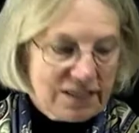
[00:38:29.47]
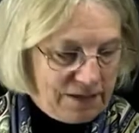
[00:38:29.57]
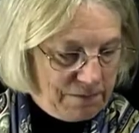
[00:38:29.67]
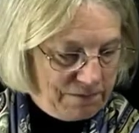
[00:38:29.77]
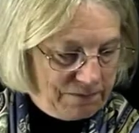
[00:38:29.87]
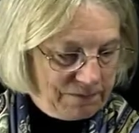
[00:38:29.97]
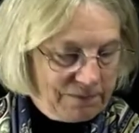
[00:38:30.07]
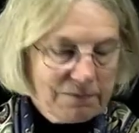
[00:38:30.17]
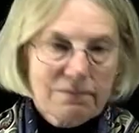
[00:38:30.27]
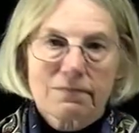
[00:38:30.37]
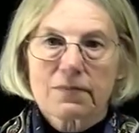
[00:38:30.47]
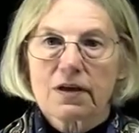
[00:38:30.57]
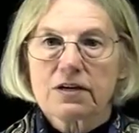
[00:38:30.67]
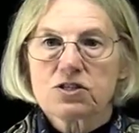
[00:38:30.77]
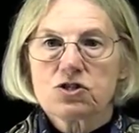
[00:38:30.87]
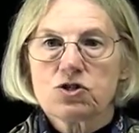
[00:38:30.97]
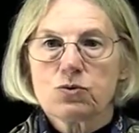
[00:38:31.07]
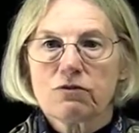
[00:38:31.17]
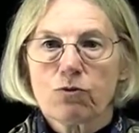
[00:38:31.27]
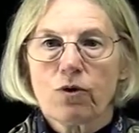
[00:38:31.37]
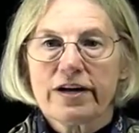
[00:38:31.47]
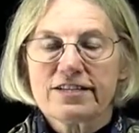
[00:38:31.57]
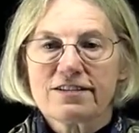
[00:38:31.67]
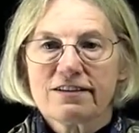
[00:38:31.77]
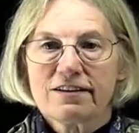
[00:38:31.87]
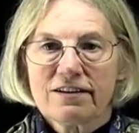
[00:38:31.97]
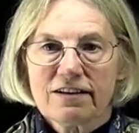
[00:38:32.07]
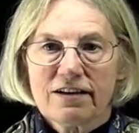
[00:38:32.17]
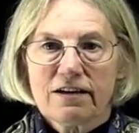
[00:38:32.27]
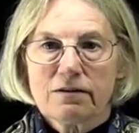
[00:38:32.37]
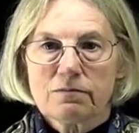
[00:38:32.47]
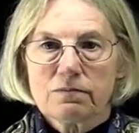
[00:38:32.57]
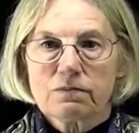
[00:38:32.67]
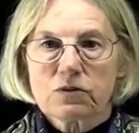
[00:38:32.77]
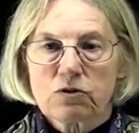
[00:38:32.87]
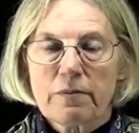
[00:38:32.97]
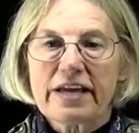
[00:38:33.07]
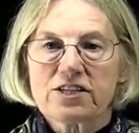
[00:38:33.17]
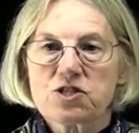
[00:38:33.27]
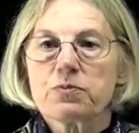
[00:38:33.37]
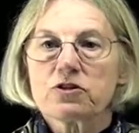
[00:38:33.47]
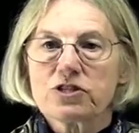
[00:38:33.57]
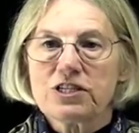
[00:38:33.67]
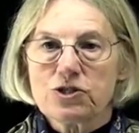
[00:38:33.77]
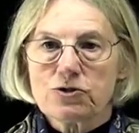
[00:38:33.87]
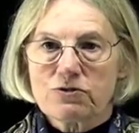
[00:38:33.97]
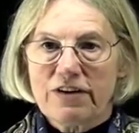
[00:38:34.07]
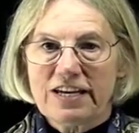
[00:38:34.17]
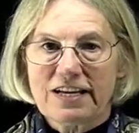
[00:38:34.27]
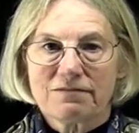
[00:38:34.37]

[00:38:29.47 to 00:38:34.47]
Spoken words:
them to avoid chromatic dispersion induced fading.